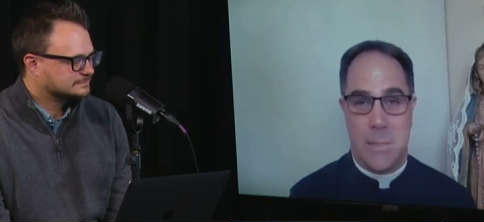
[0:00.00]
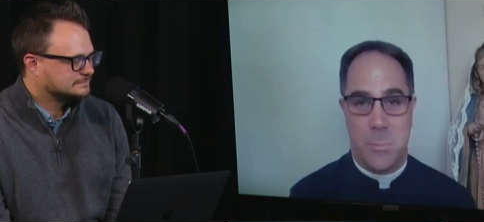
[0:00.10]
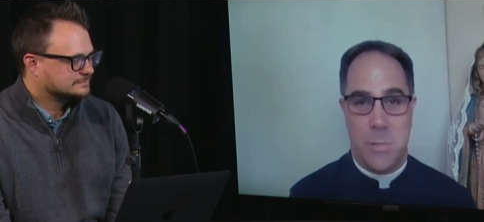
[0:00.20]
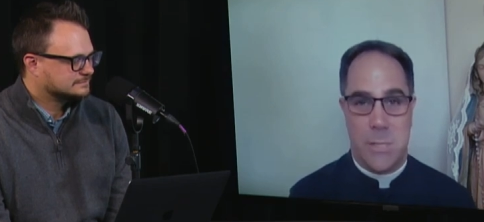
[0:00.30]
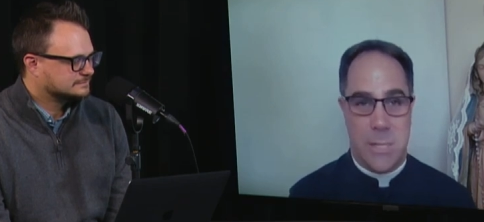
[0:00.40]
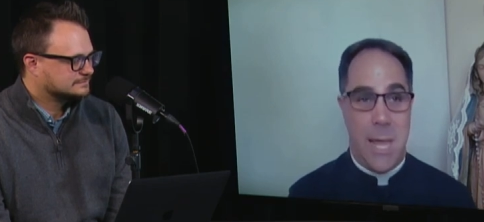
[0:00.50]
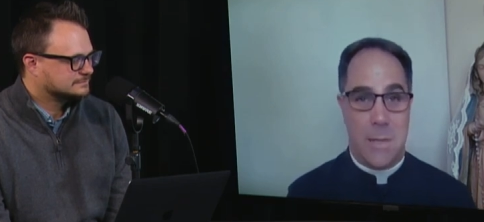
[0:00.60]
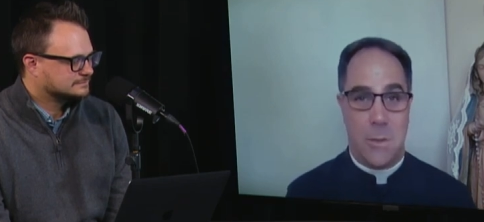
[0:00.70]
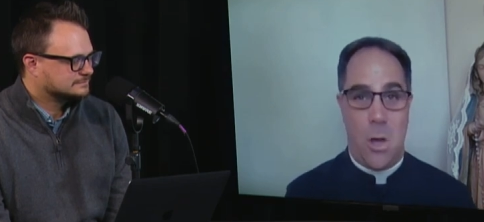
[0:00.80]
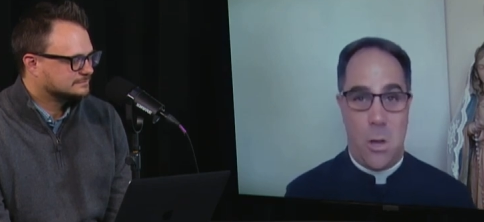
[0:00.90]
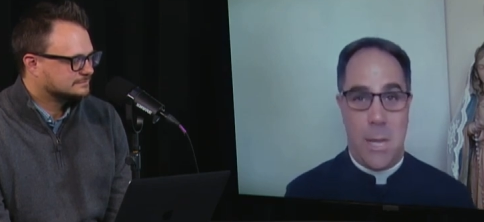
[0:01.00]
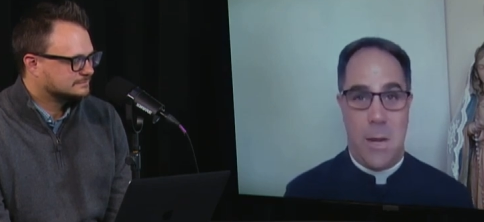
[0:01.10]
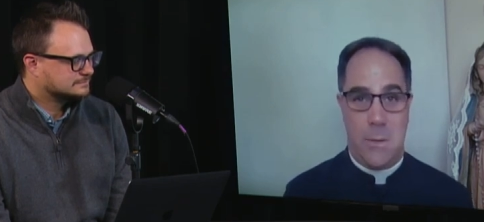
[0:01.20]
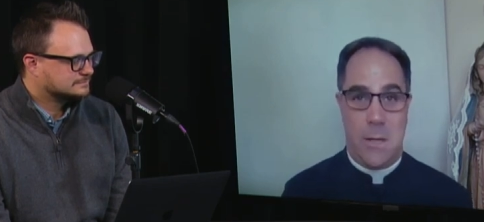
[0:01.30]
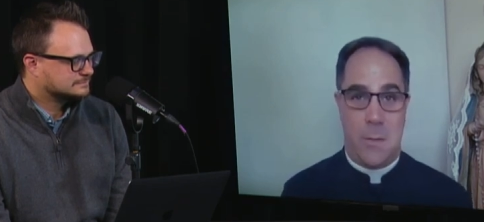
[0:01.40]
Speaker 1: And I had long hair down to
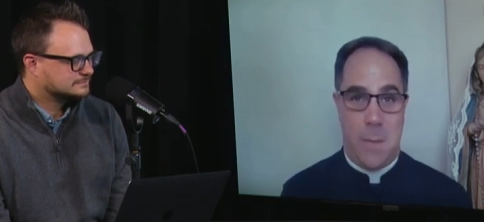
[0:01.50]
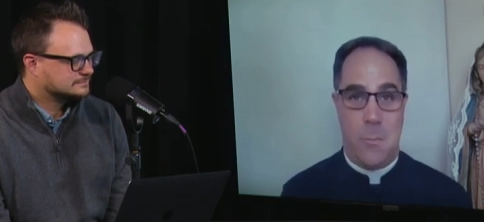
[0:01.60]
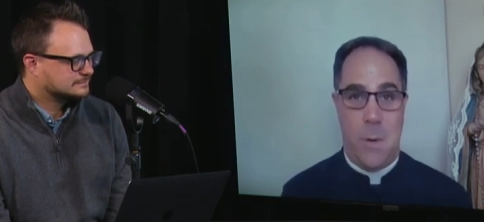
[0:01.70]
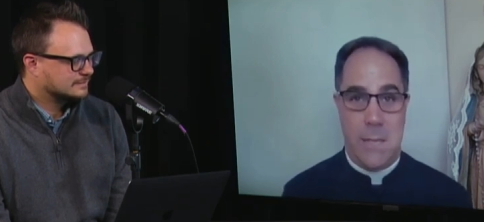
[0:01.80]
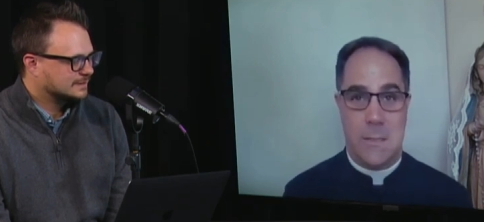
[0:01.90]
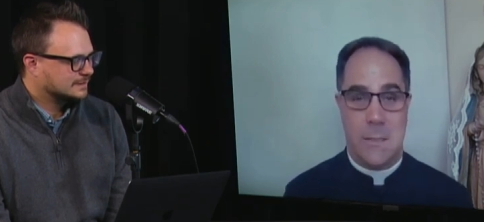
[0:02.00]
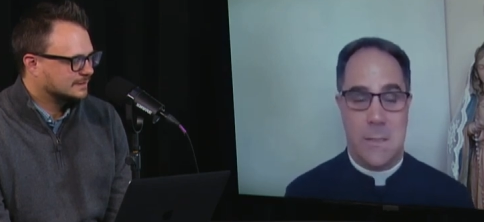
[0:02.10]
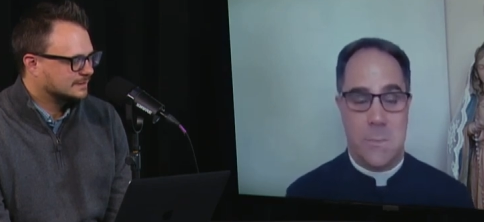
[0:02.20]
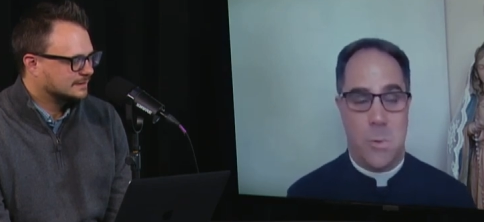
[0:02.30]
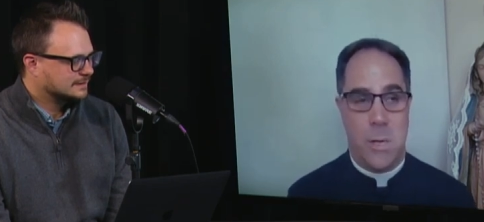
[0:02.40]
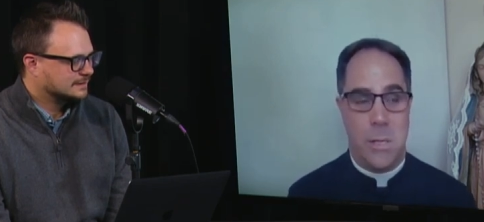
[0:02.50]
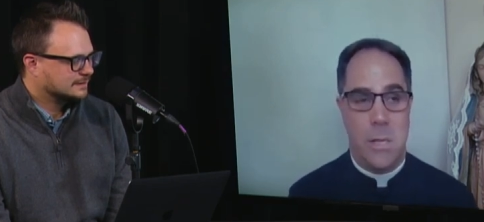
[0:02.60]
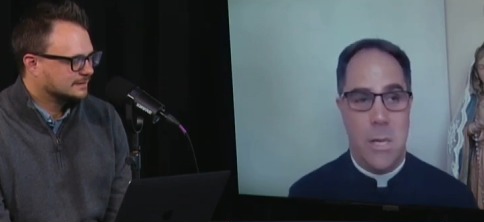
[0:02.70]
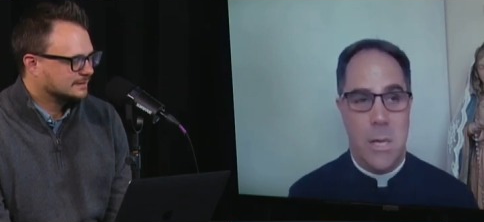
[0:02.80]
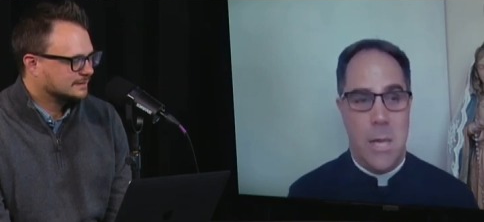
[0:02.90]
my waist at this point,
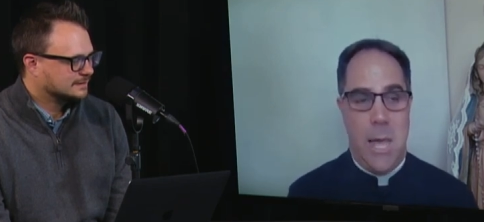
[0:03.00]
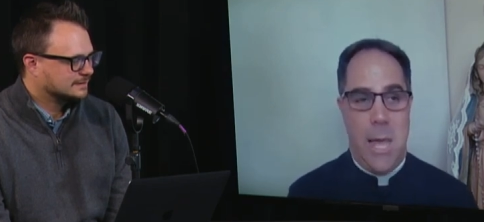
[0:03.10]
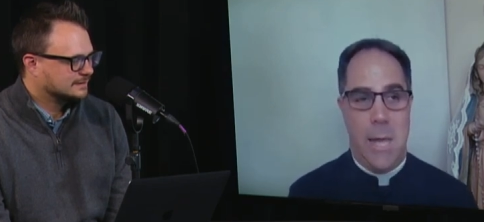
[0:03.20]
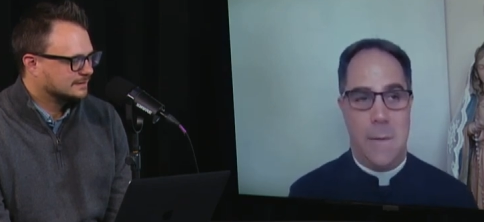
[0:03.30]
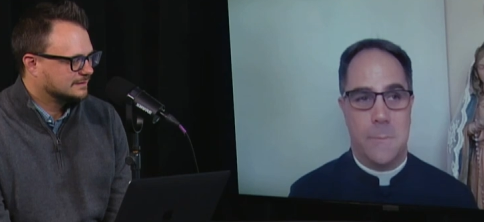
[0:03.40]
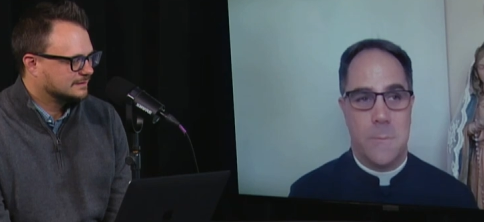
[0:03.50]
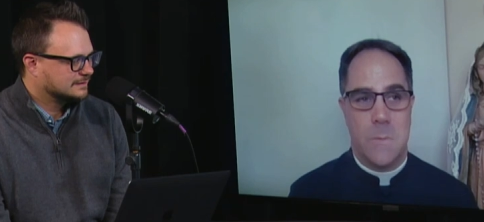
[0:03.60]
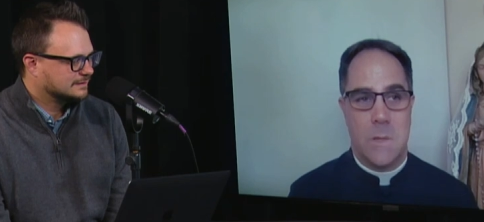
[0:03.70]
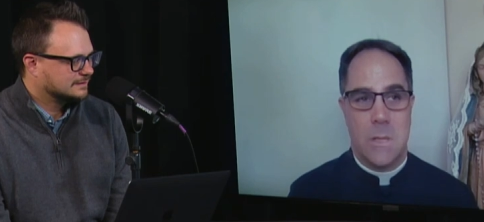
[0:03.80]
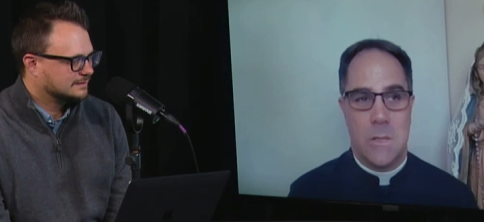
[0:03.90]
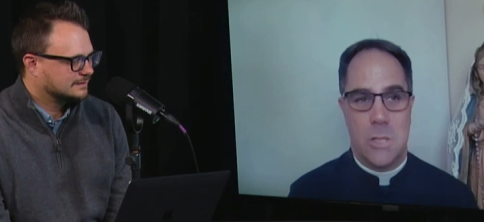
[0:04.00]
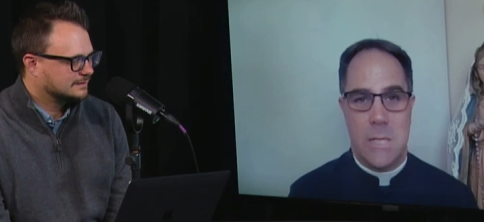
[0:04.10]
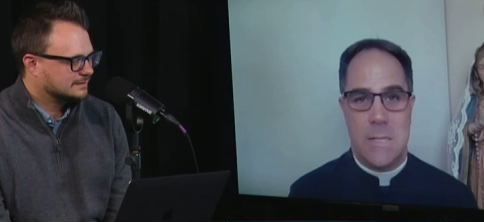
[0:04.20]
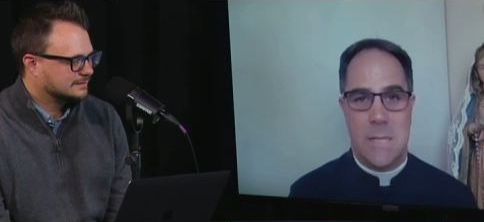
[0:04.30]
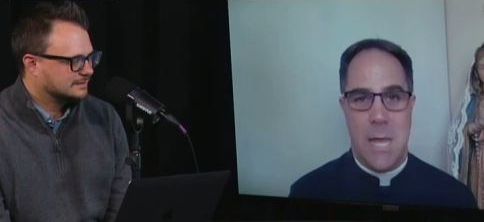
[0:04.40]
and she
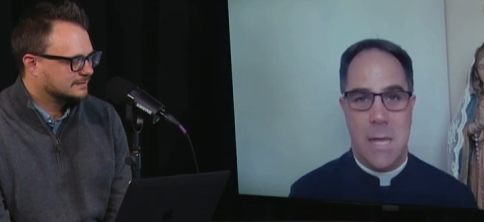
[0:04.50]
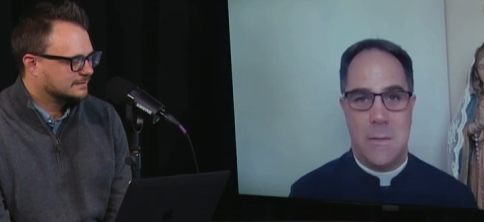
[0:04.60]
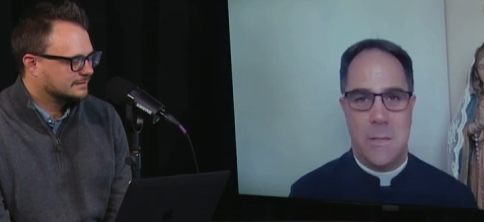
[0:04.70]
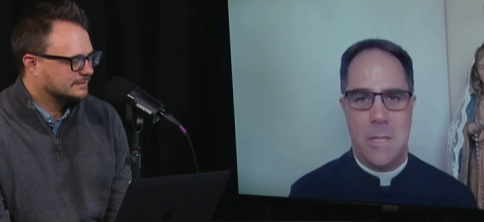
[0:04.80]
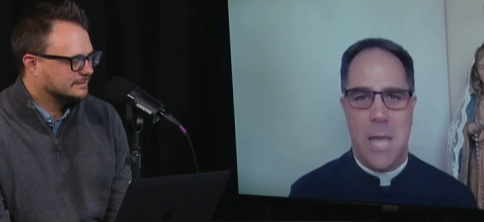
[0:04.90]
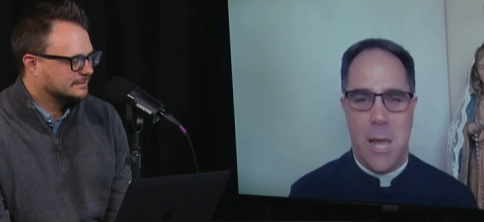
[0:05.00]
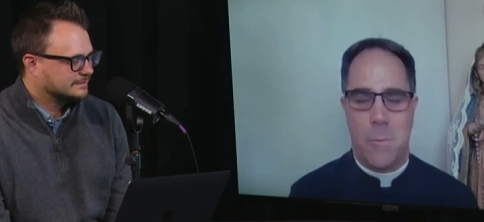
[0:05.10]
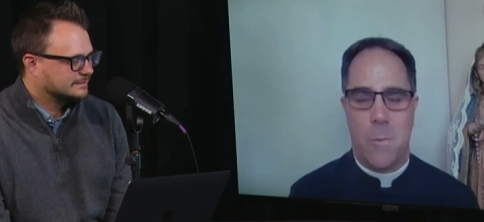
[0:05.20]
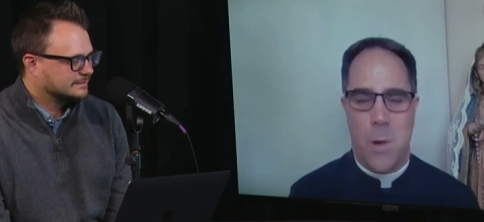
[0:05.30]
said, "Yeah, right."